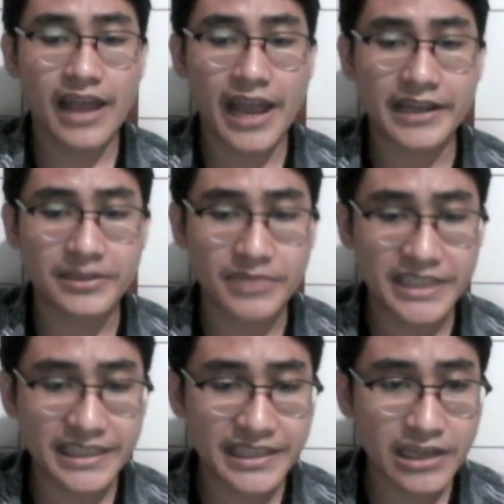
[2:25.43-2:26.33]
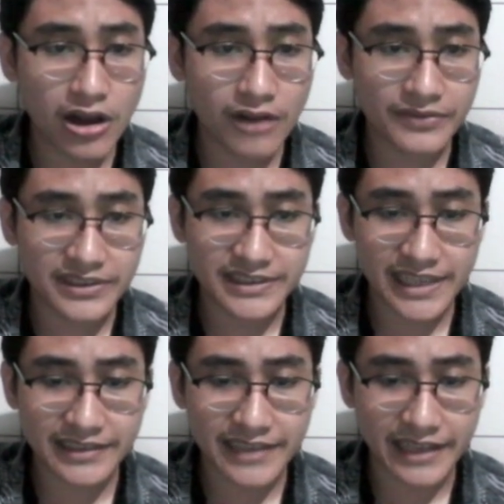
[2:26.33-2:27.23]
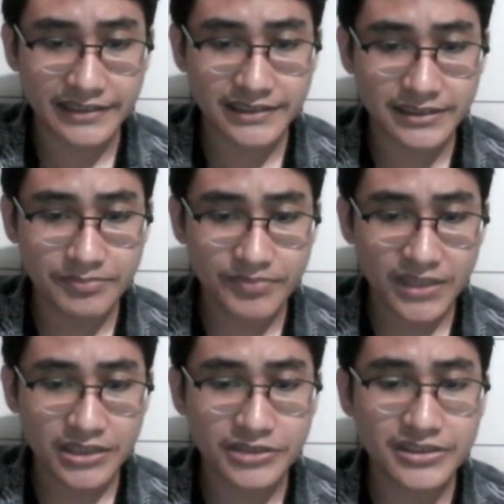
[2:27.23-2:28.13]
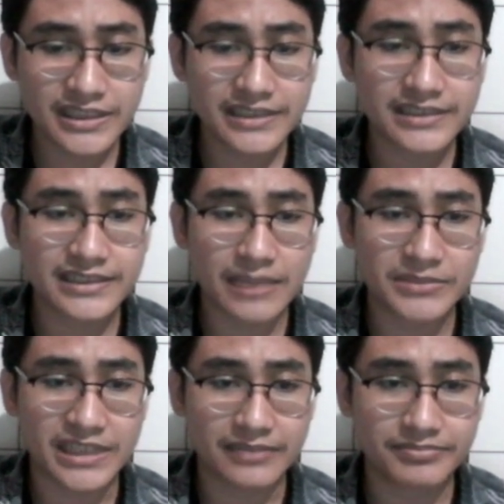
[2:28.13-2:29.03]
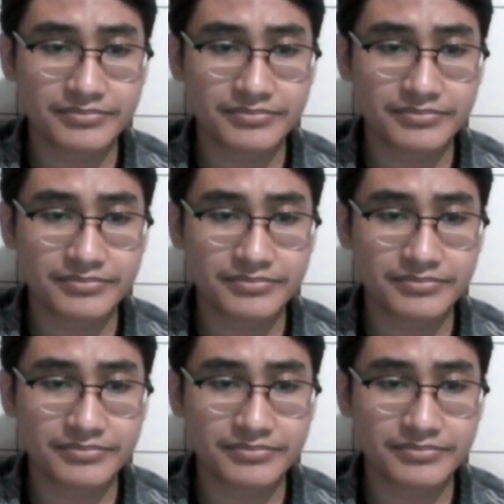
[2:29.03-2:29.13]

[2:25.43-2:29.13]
at the beginning of the sentence using the subject.